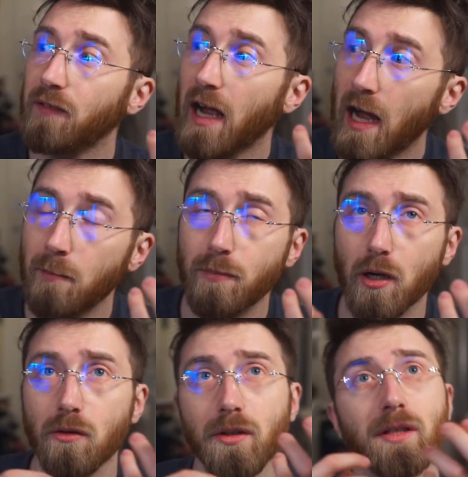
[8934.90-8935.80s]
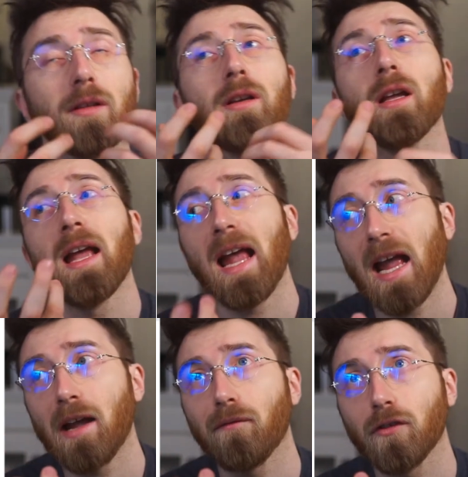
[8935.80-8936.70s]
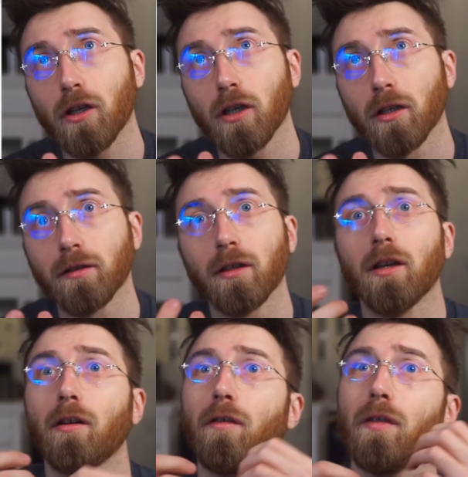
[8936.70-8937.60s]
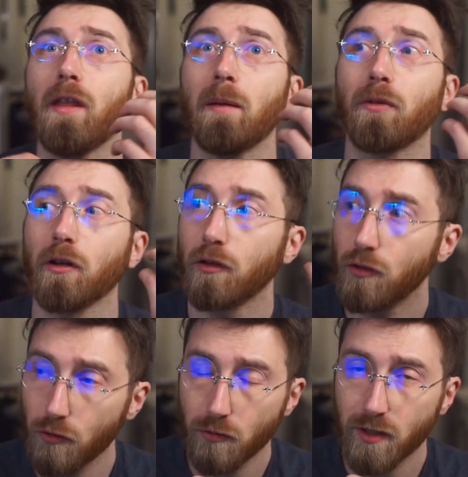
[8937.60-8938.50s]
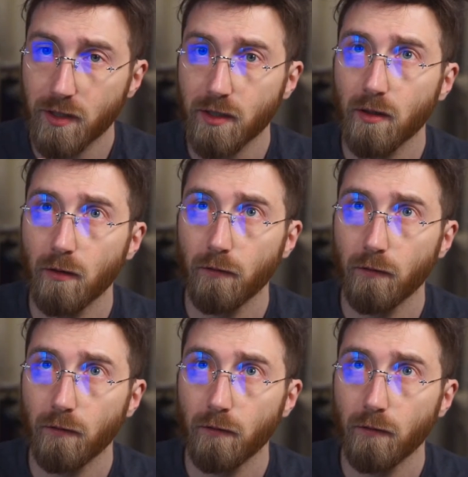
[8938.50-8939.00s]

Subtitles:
compost, half dirt, they produce